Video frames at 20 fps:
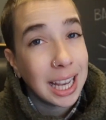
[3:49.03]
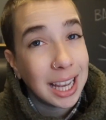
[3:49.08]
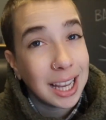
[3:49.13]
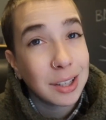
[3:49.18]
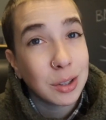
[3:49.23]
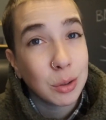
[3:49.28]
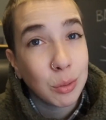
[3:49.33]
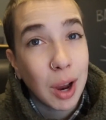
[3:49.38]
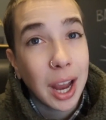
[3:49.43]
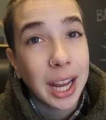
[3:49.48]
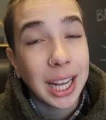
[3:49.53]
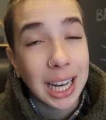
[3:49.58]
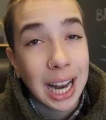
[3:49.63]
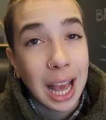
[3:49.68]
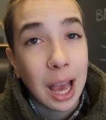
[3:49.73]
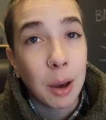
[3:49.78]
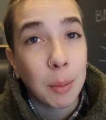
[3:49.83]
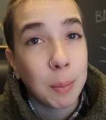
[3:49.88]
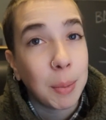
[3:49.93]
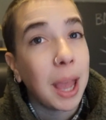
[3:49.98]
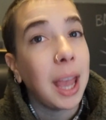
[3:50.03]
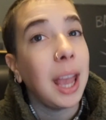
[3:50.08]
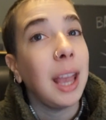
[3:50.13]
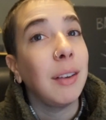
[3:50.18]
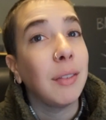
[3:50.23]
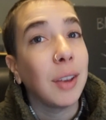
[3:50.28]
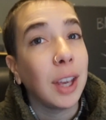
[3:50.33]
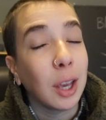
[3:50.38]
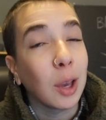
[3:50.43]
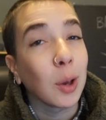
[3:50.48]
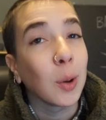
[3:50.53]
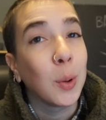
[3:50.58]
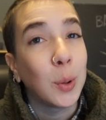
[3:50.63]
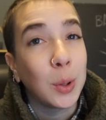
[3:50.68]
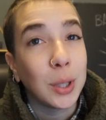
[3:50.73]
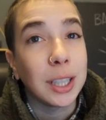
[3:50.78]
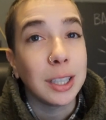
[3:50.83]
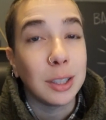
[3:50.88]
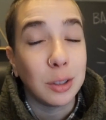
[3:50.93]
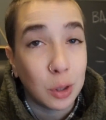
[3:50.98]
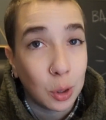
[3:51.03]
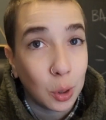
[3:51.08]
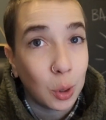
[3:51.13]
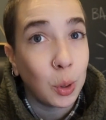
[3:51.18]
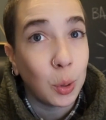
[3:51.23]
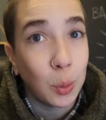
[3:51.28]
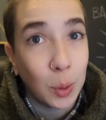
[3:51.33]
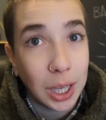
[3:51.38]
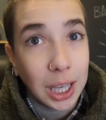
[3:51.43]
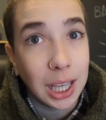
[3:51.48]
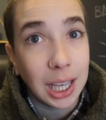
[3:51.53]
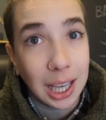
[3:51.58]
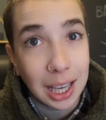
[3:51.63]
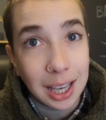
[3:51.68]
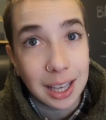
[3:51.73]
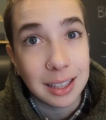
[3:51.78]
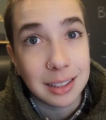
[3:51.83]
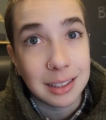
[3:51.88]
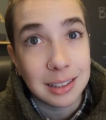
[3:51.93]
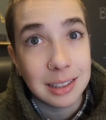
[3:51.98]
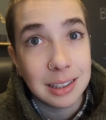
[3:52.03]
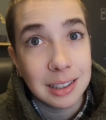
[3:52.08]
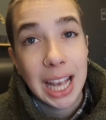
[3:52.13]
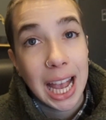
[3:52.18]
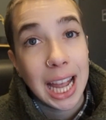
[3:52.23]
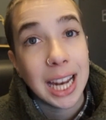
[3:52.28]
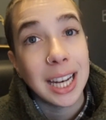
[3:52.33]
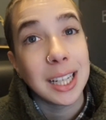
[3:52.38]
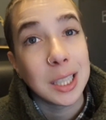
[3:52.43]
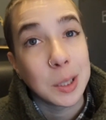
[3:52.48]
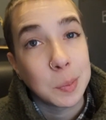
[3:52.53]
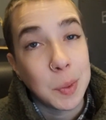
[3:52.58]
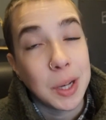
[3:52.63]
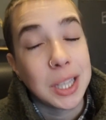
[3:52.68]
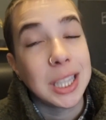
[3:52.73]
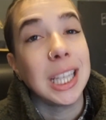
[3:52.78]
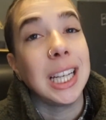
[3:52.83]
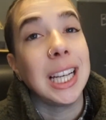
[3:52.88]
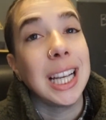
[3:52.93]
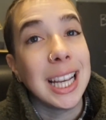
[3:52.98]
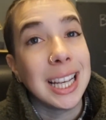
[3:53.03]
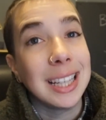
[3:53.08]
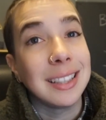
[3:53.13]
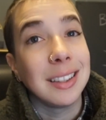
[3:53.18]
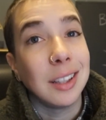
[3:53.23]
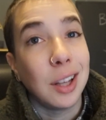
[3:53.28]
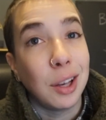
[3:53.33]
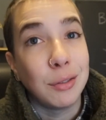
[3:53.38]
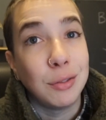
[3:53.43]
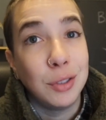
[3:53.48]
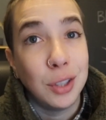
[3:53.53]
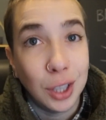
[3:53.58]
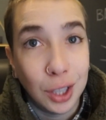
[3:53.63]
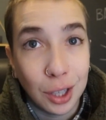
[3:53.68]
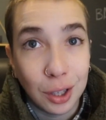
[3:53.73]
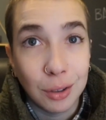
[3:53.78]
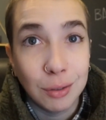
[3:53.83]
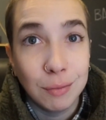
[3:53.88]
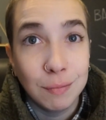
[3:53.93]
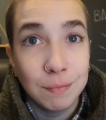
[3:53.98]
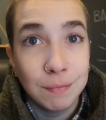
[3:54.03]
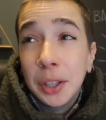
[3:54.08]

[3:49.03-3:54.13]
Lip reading: is right now behaving according to who he is and expressing his love to you.